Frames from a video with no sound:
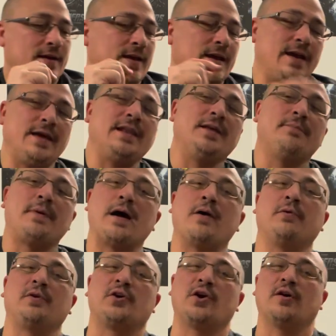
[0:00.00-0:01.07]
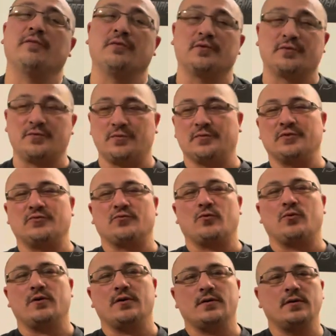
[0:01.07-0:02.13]
80 pound cover through the
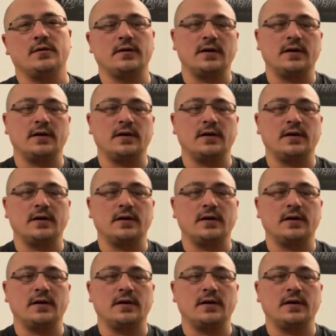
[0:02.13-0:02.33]
drawer